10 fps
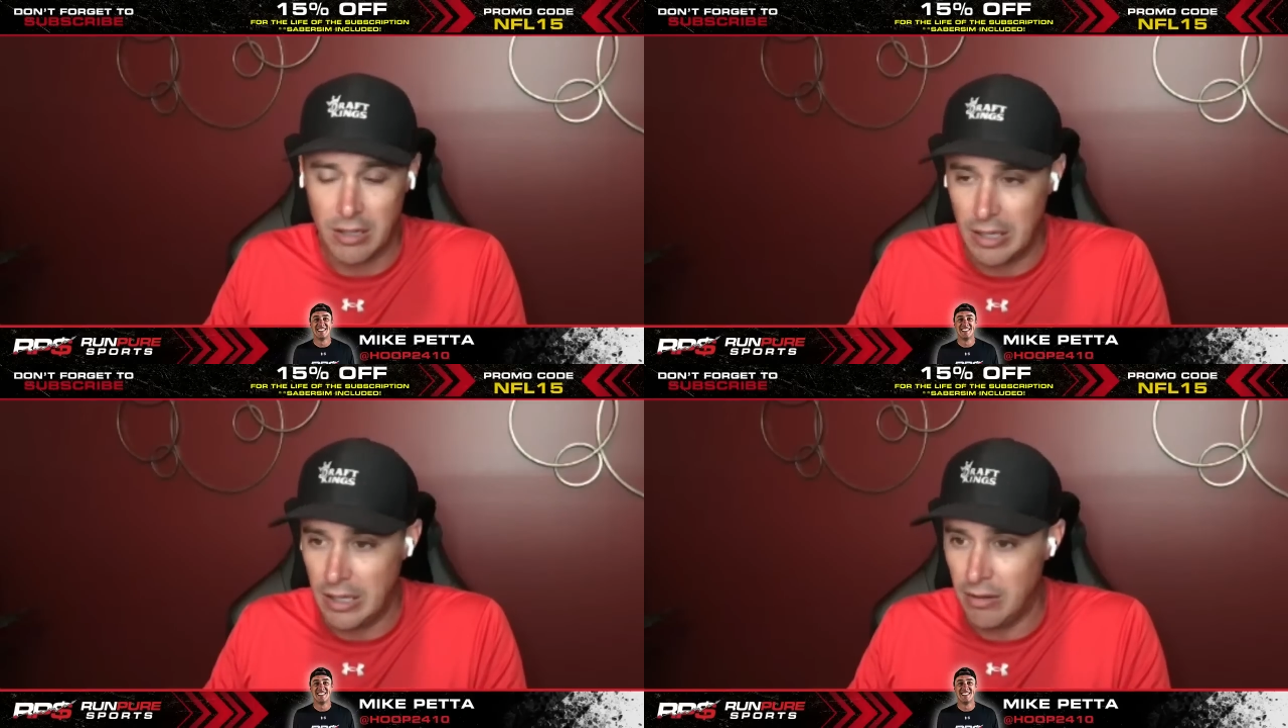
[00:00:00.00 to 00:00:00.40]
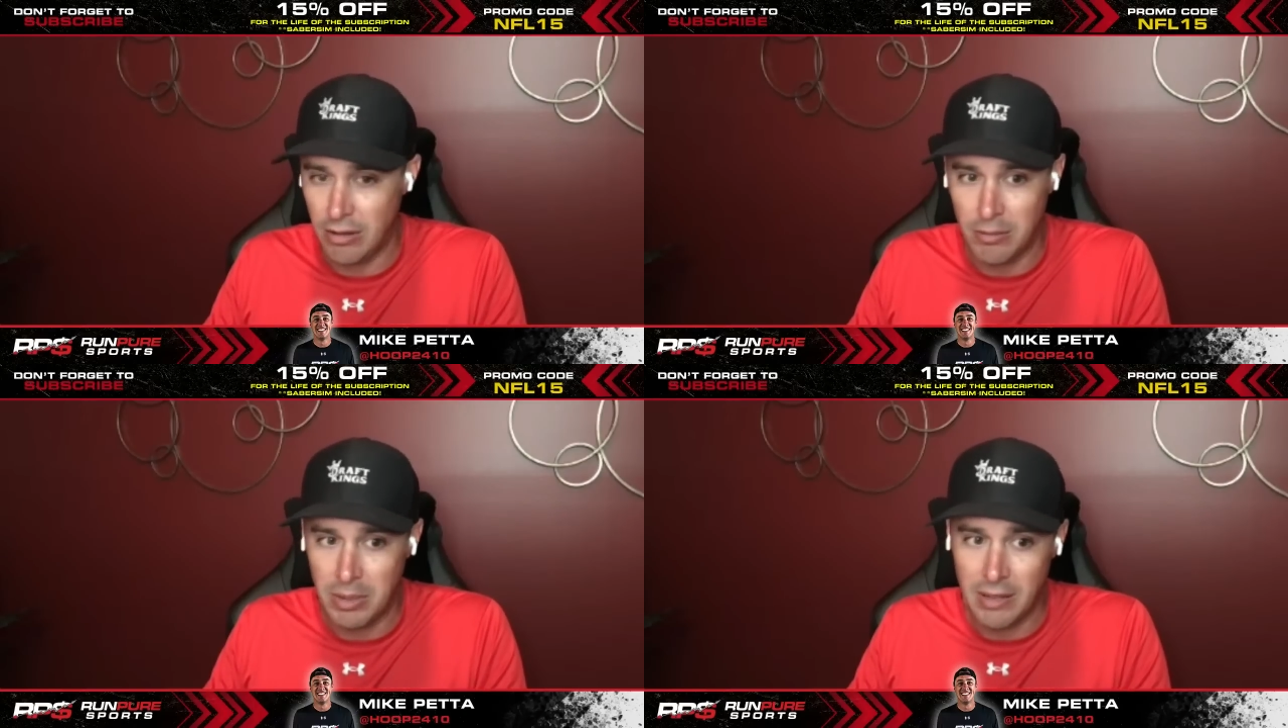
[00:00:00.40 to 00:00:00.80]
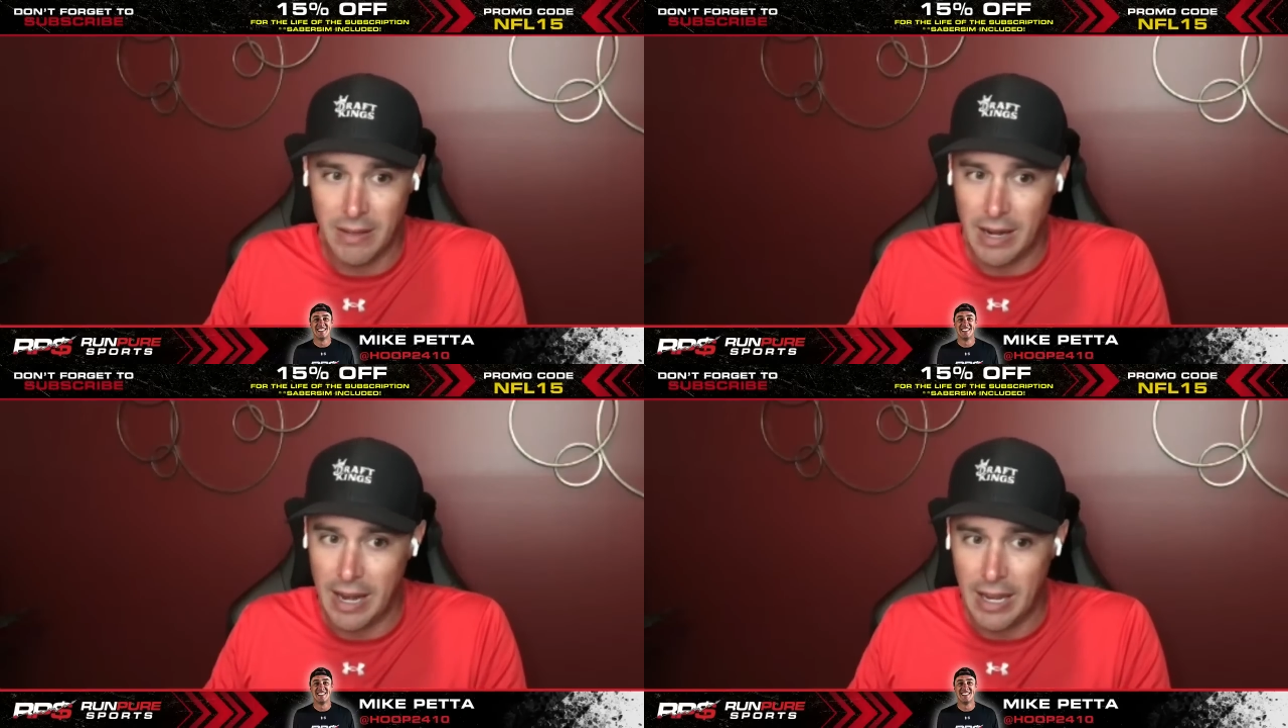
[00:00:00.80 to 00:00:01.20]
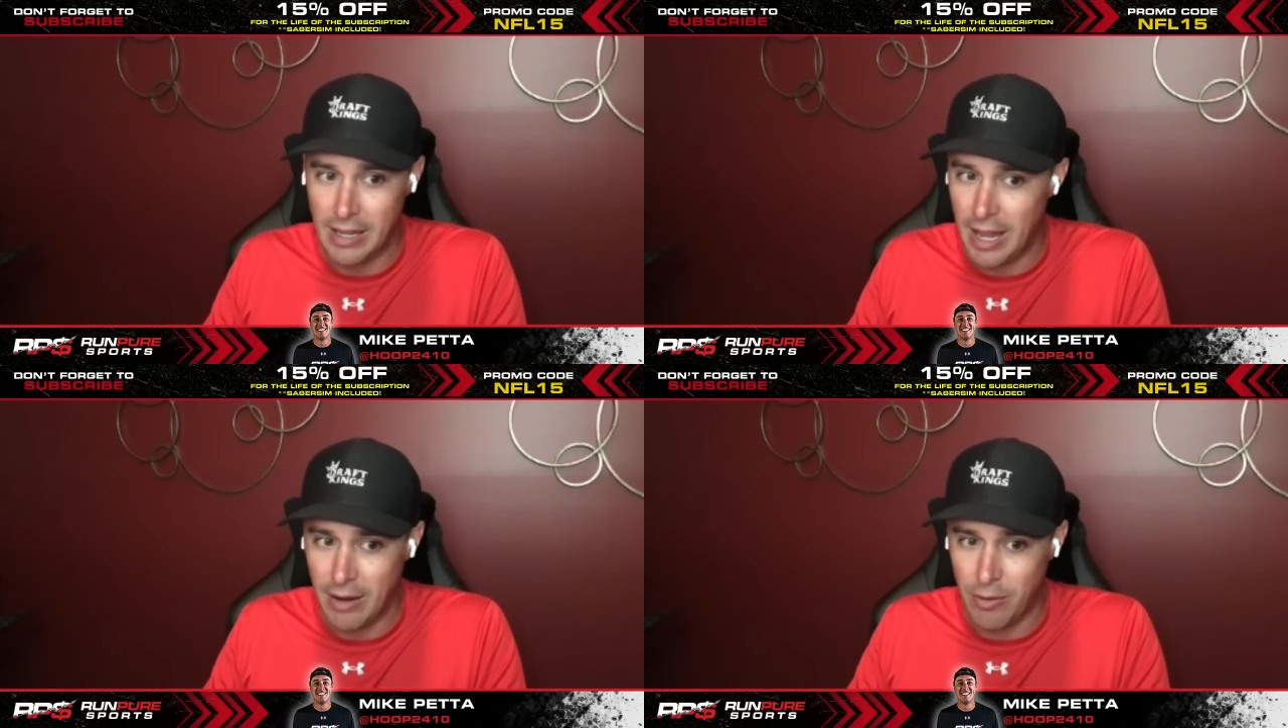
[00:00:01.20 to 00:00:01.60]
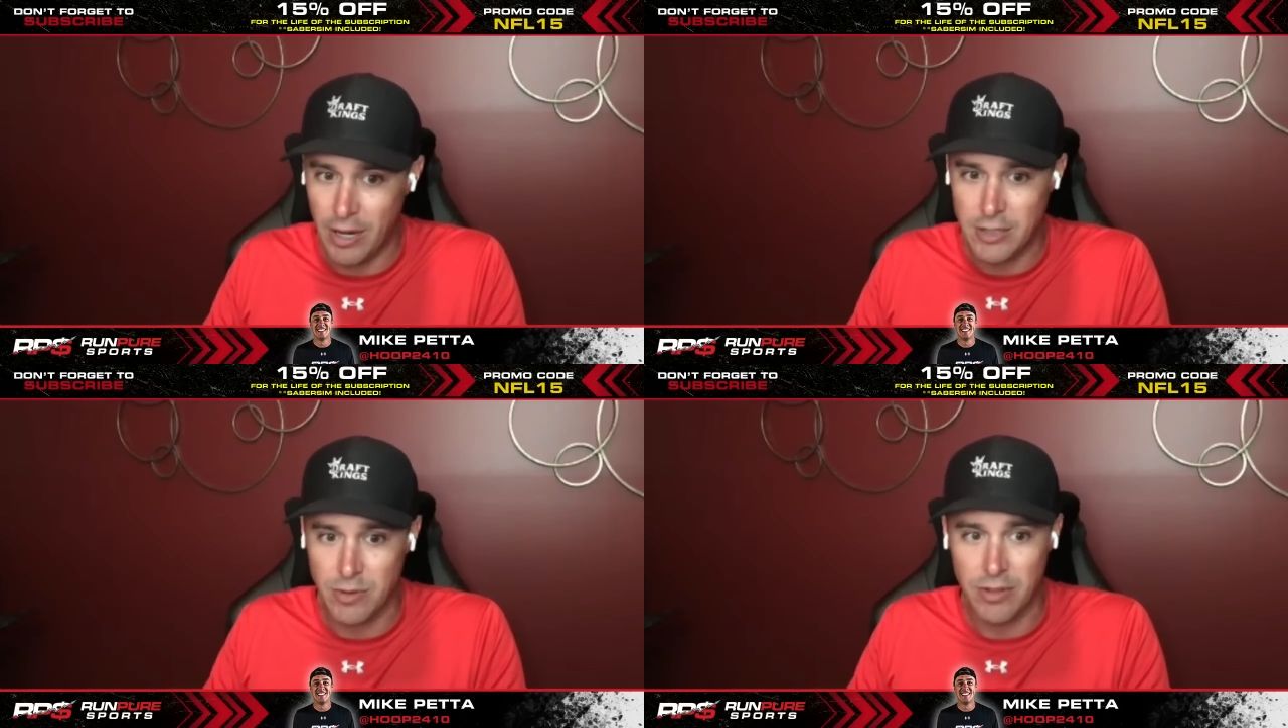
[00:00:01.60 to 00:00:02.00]
could easily be in that 8K
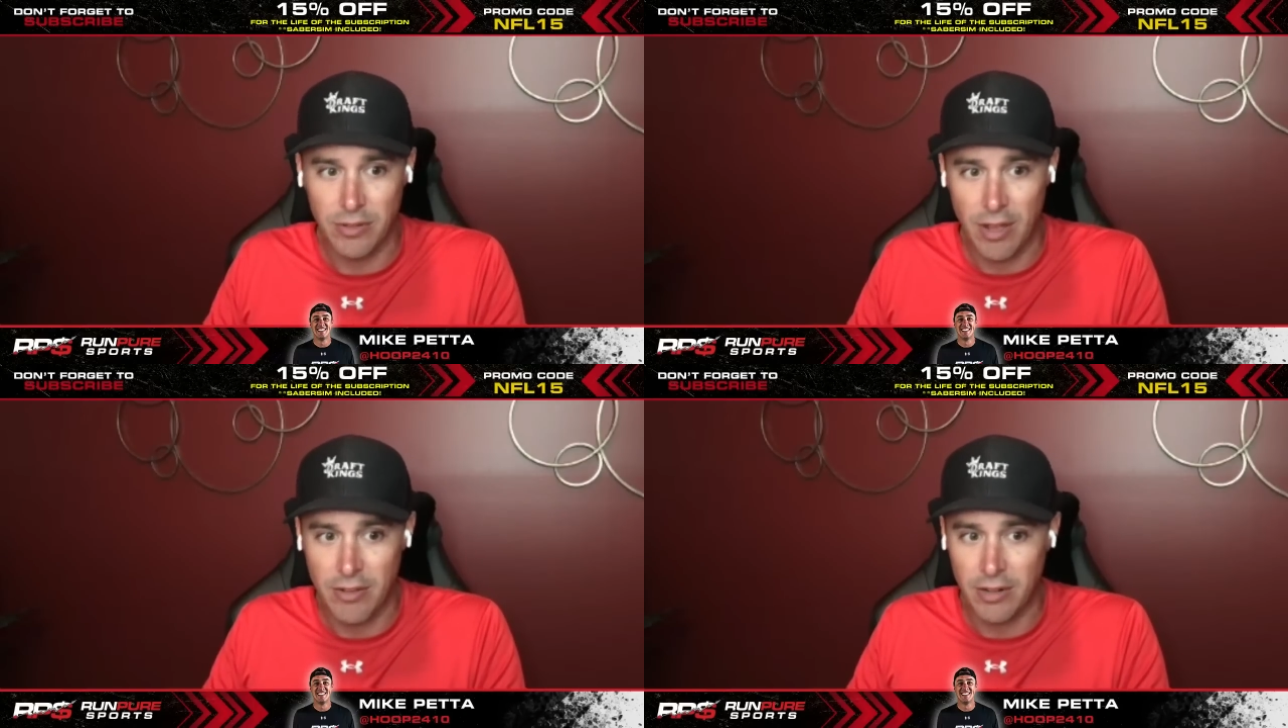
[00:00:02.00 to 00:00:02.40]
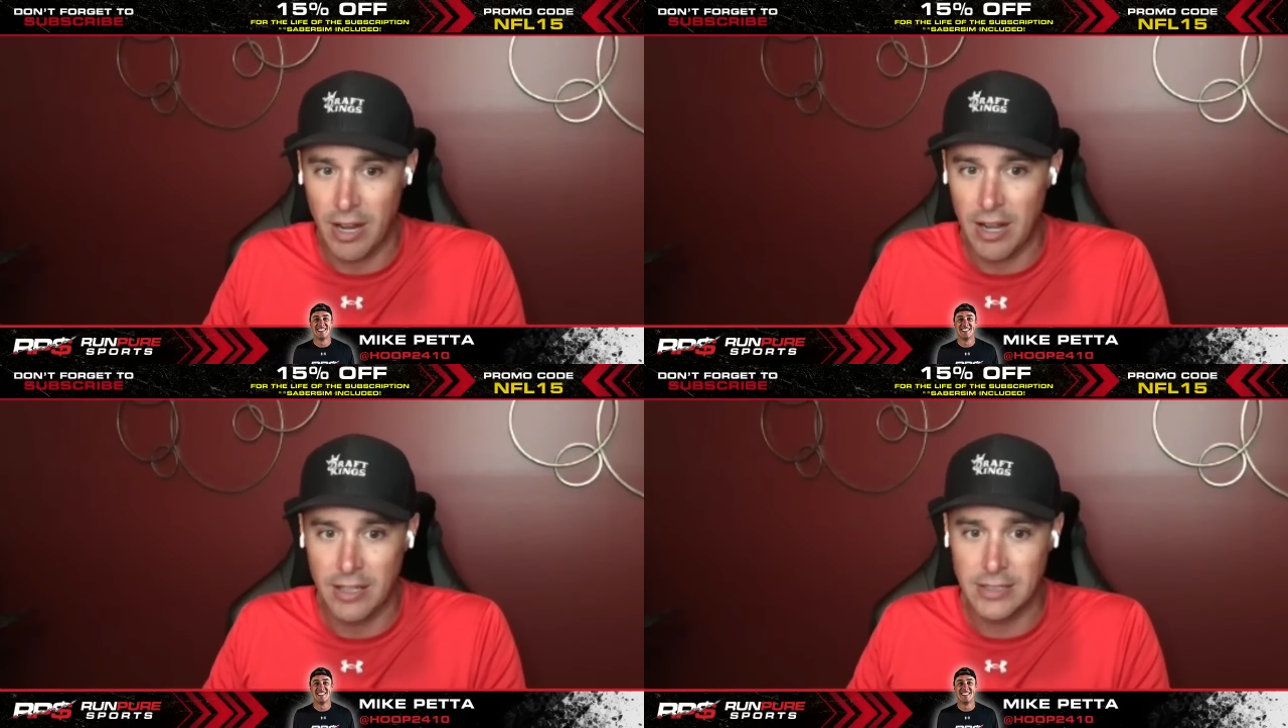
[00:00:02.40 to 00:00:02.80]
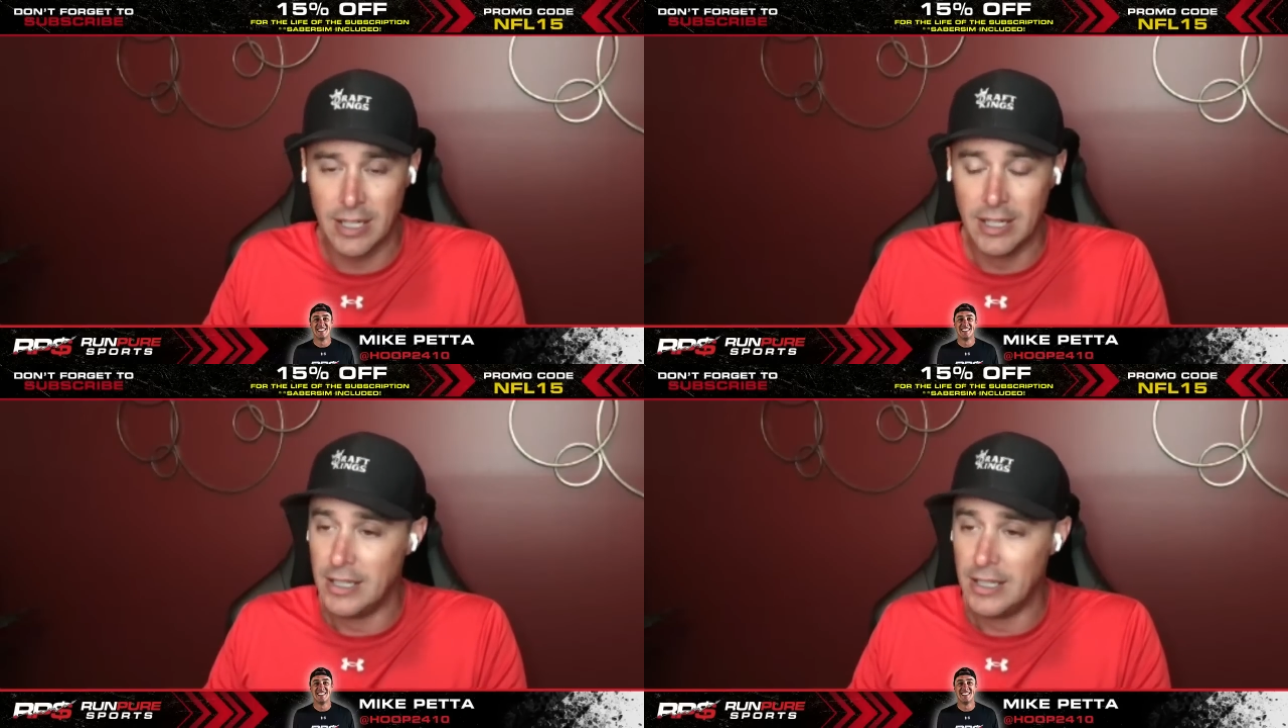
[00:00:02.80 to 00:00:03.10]
range with those other guys.